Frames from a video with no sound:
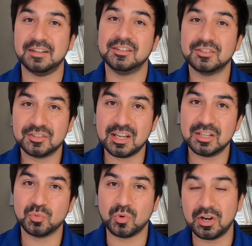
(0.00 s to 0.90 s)
At this
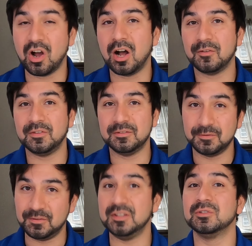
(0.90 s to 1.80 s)
stage, one often
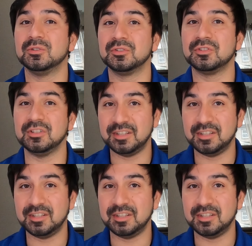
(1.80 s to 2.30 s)
feels